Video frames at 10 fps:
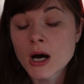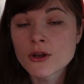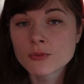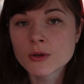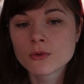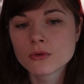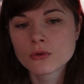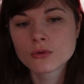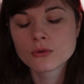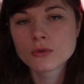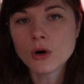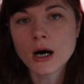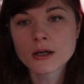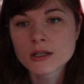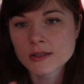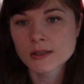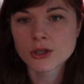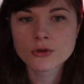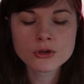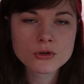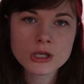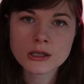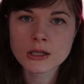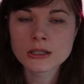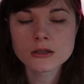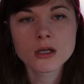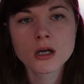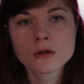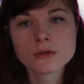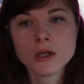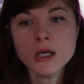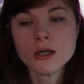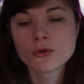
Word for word: other people who are considering to getting into code,